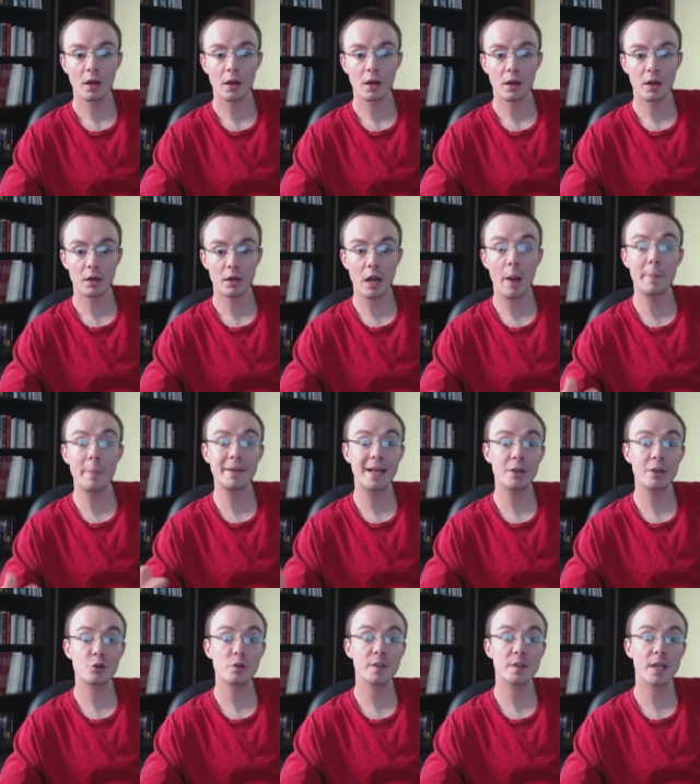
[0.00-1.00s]
uh, a
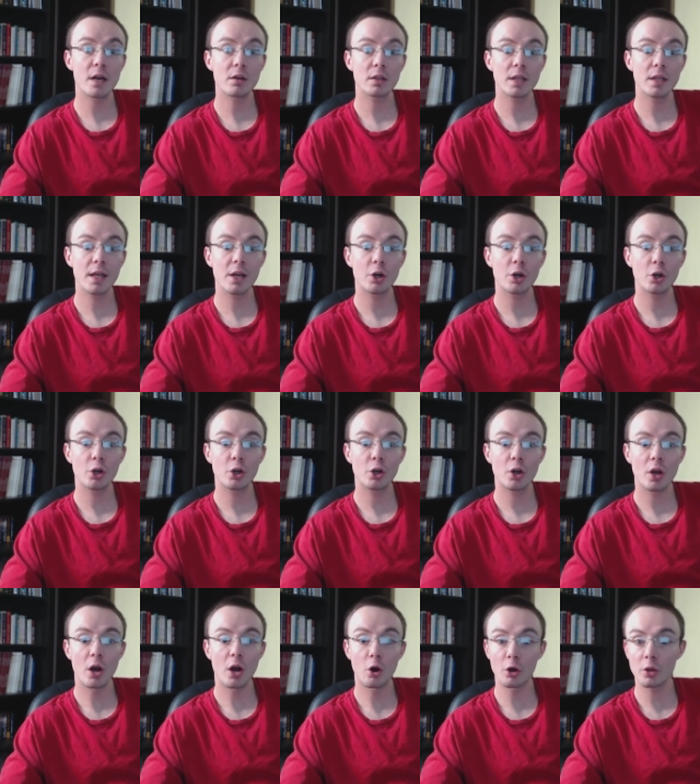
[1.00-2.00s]
combinations
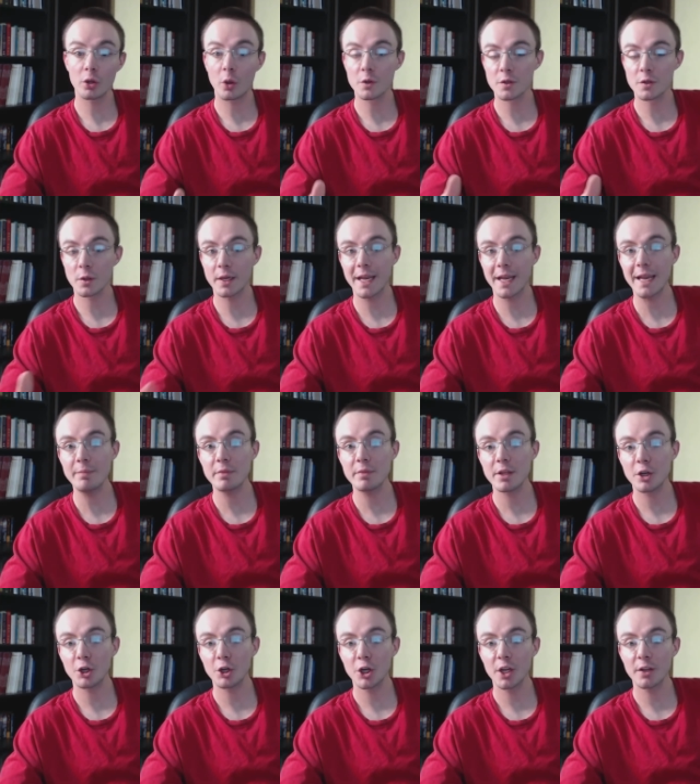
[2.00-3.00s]
calculator, articles on game
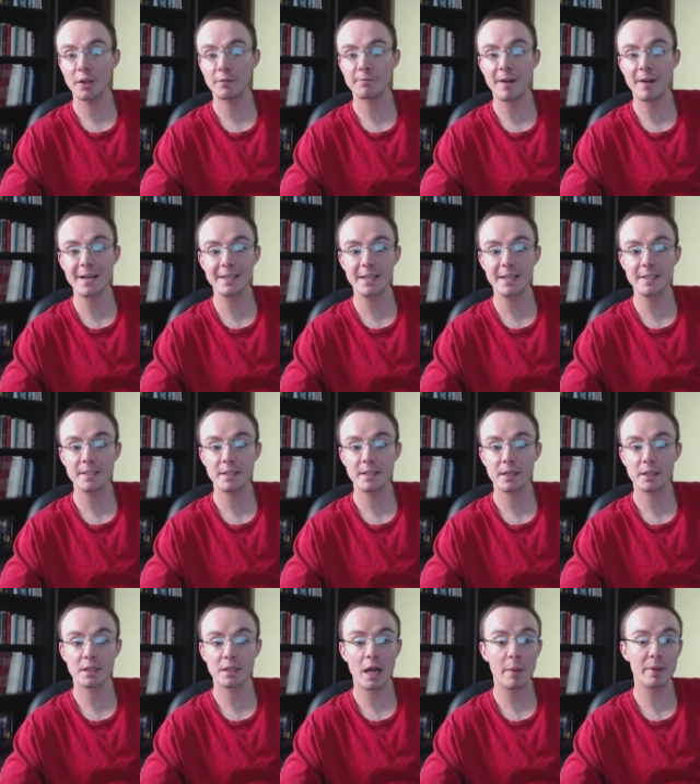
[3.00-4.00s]
theory, finance
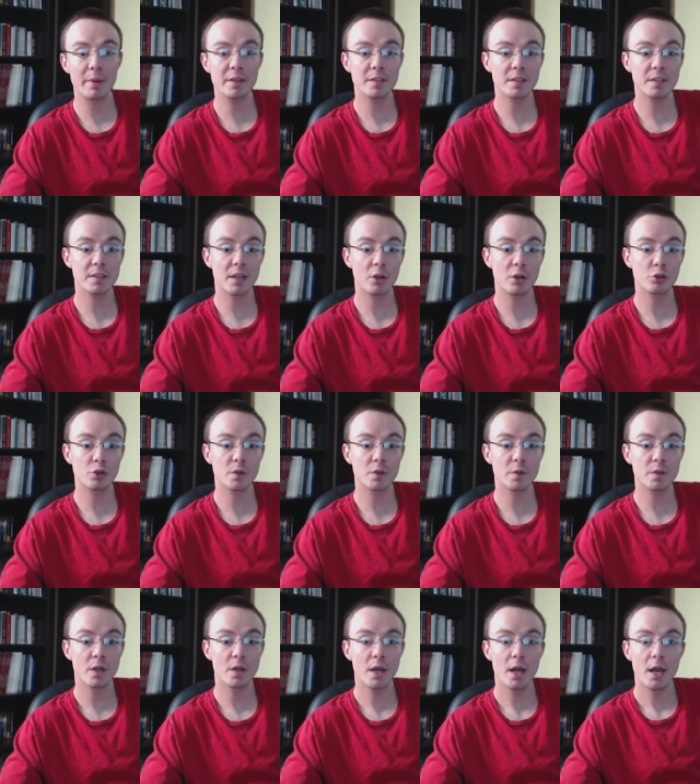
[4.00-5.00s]
and economics
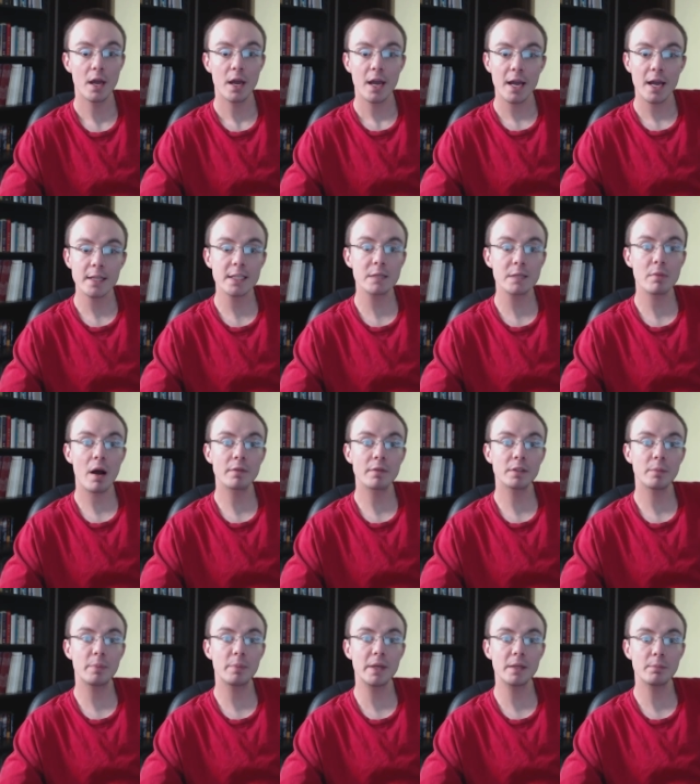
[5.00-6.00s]
discussions, and some
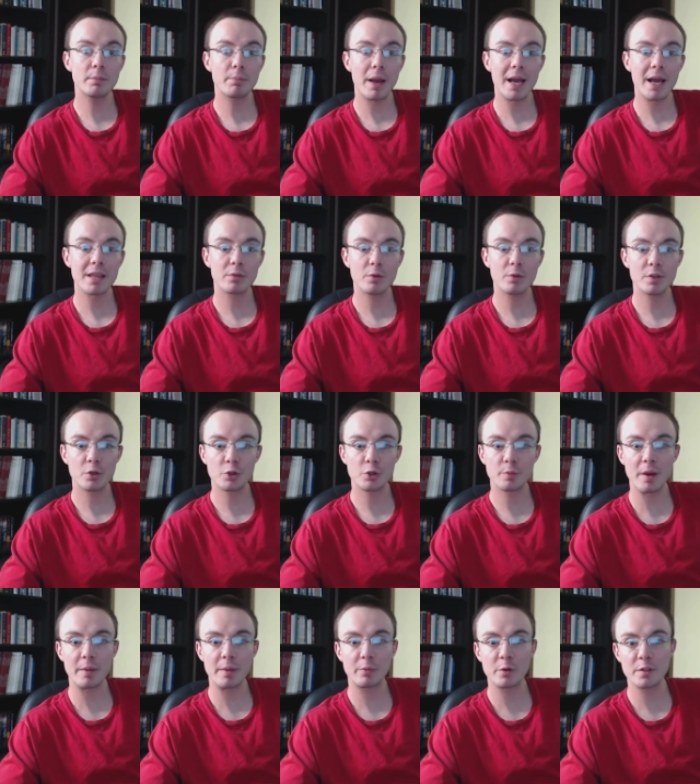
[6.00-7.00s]
of the beaten path
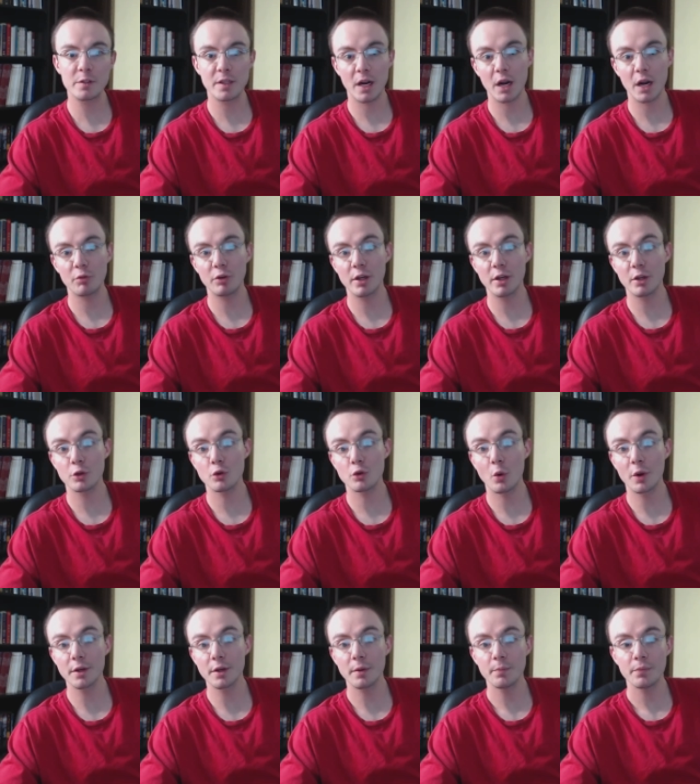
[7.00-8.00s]
research papers that I really
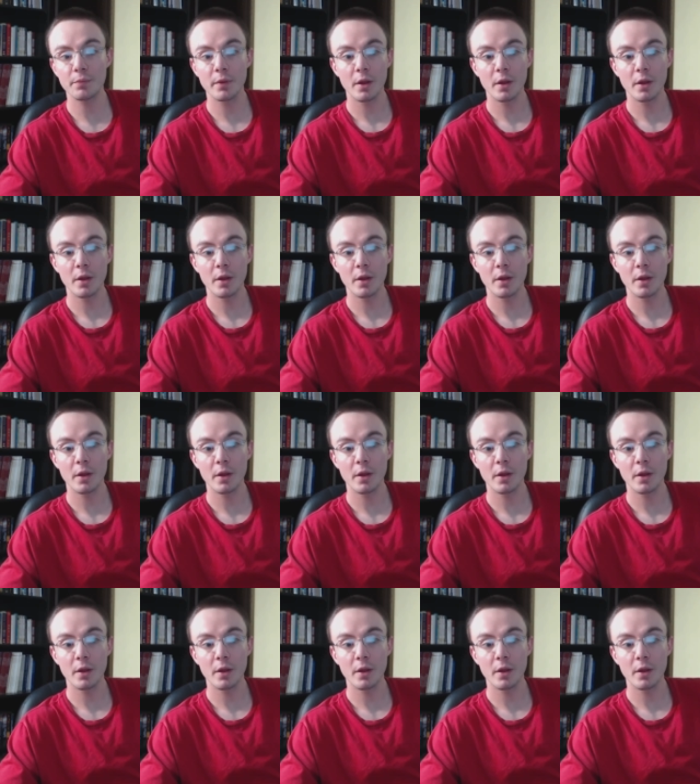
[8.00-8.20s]
enjoyed.